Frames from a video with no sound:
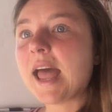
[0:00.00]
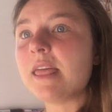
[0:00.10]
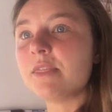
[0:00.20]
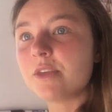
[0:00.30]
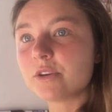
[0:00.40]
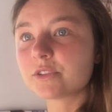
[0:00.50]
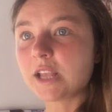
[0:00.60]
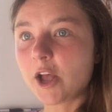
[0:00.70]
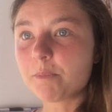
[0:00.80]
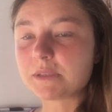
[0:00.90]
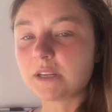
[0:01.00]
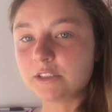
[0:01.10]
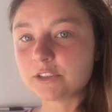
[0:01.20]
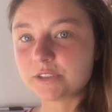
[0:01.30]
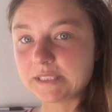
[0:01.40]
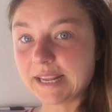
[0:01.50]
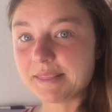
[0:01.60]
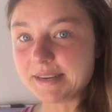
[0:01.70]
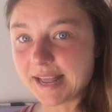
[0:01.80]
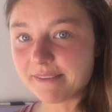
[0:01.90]
and those help us
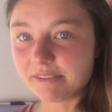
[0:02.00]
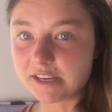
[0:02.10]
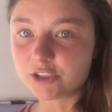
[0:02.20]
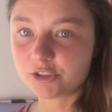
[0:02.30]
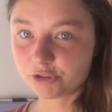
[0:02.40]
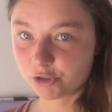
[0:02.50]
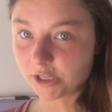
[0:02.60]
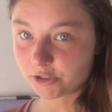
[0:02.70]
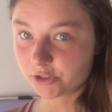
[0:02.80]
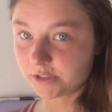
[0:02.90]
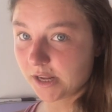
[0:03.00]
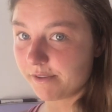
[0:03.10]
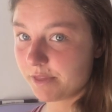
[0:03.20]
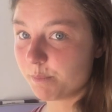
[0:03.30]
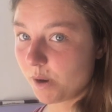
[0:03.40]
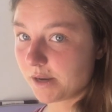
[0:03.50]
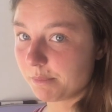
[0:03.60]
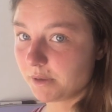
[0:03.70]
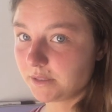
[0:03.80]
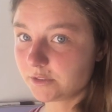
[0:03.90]
understand the navigational structures of the body
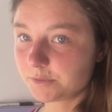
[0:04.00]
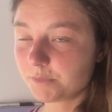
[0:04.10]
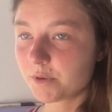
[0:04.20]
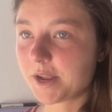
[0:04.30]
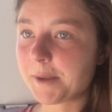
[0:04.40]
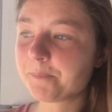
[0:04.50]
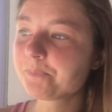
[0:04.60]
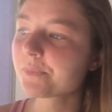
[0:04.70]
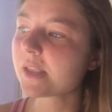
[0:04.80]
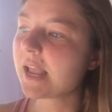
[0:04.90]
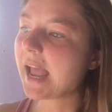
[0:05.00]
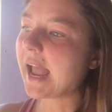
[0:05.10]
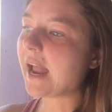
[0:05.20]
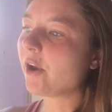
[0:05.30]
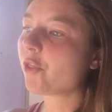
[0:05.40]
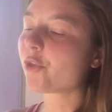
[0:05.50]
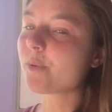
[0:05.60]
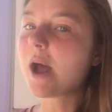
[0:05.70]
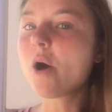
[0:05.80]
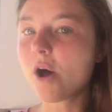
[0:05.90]
mind. Okay, and
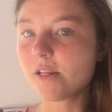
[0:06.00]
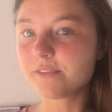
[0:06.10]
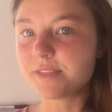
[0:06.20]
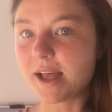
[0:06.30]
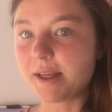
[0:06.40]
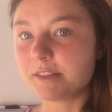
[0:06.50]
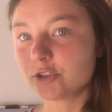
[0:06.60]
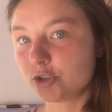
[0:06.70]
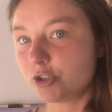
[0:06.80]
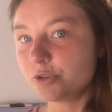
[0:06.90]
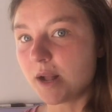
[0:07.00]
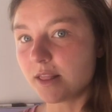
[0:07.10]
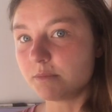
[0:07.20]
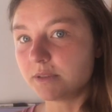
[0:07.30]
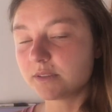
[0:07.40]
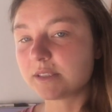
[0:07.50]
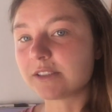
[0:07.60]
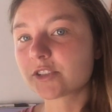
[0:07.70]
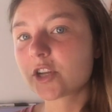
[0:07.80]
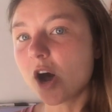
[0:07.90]
throughout all of that, there's two elements
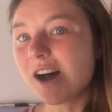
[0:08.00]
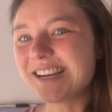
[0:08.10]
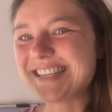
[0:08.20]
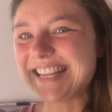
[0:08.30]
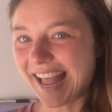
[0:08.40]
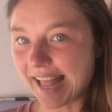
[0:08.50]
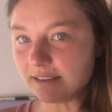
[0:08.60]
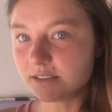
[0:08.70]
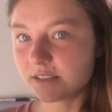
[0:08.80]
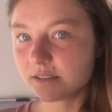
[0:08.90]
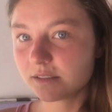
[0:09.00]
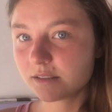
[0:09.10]
there's content,